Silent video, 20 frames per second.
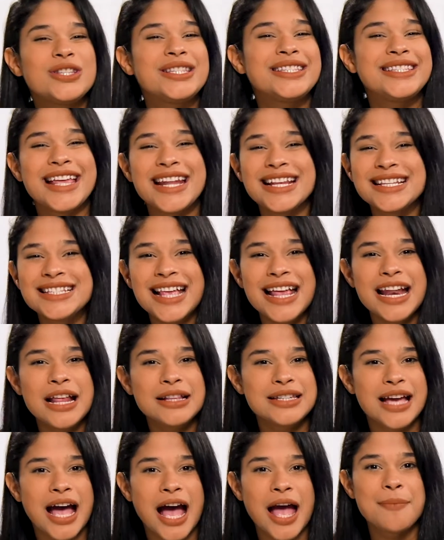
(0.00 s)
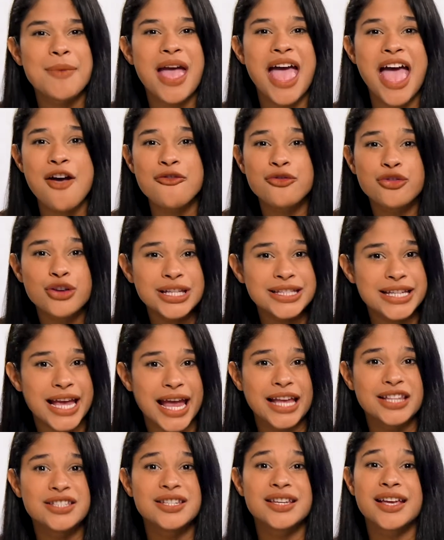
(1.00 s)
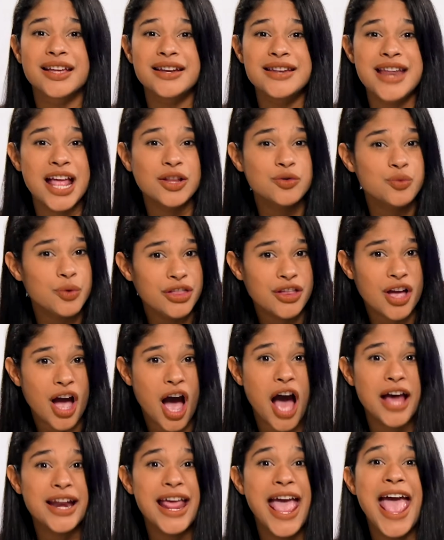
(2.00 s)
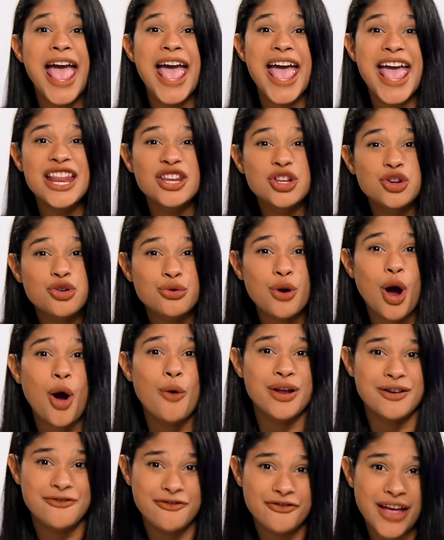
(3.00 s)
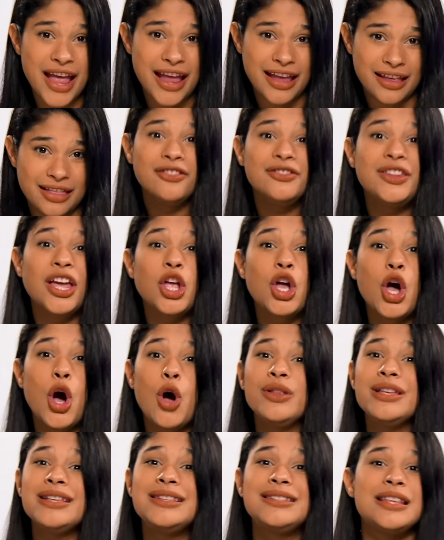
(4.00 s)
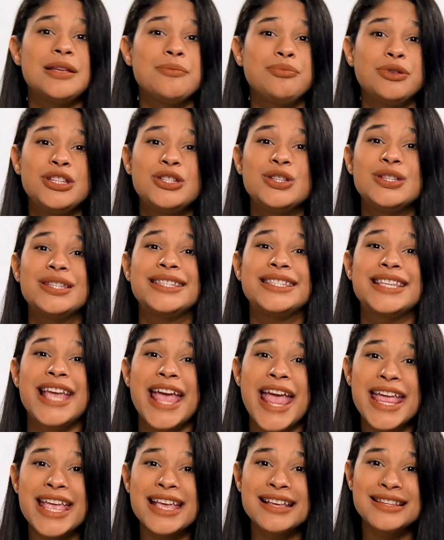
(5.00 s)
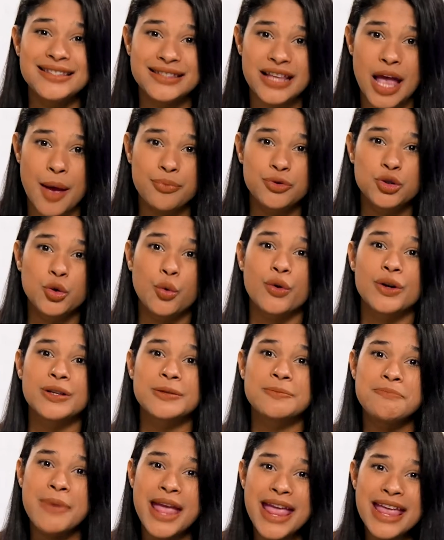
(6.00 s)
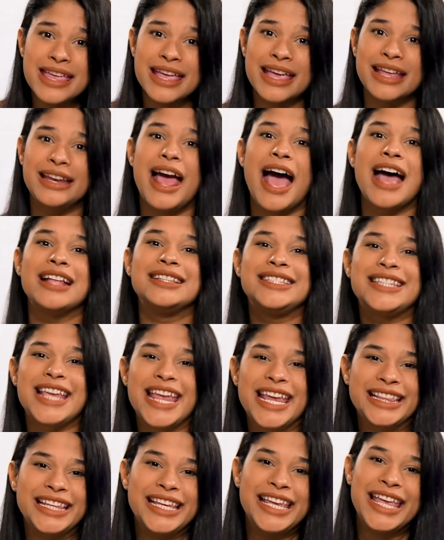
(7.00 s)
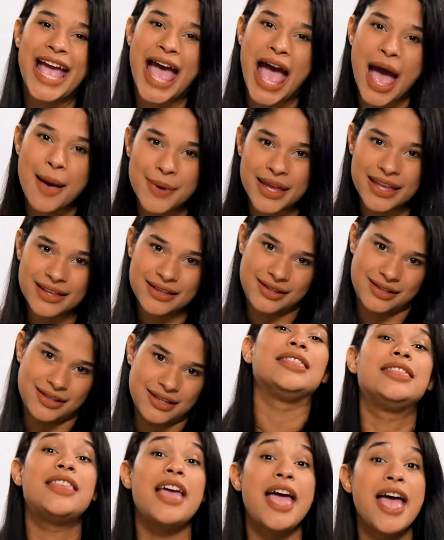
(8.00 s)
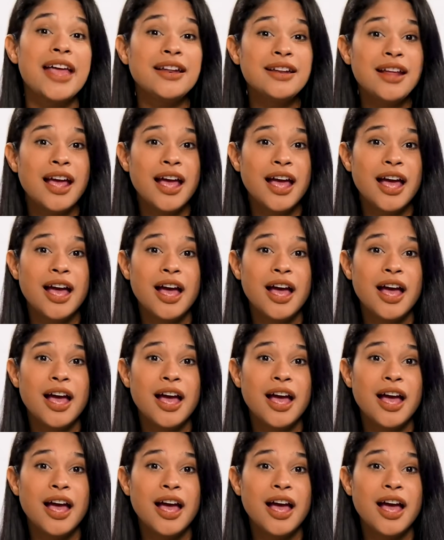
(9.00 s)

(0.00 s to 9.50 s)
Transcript: to set aside a time every day to connect with God and grow in faith. The goal is simply to take a step towards making a daily habit. Then,